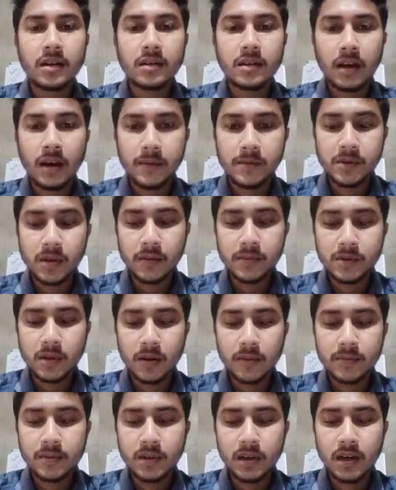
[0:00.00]
types of
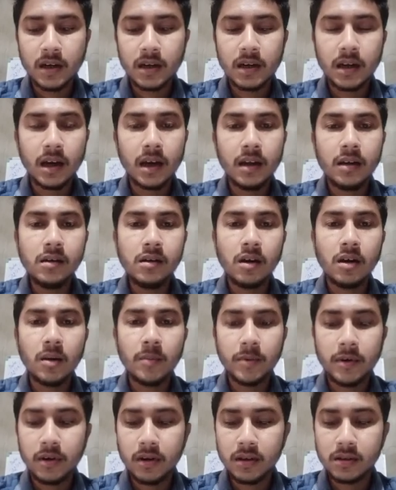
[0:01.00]
software, and
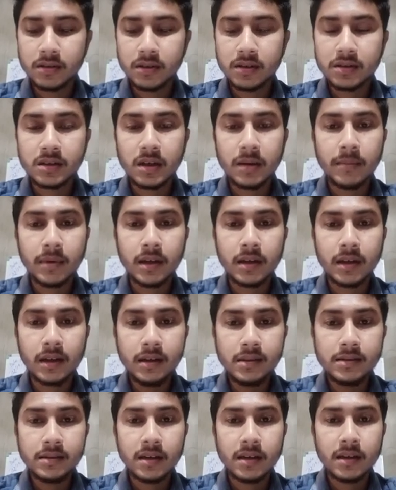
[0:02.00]
operating system and
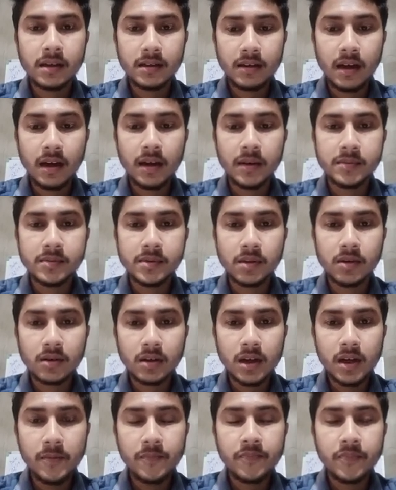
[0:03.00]
its types.
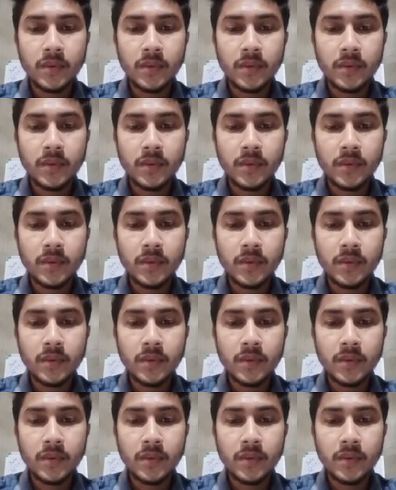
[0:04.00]
Okay.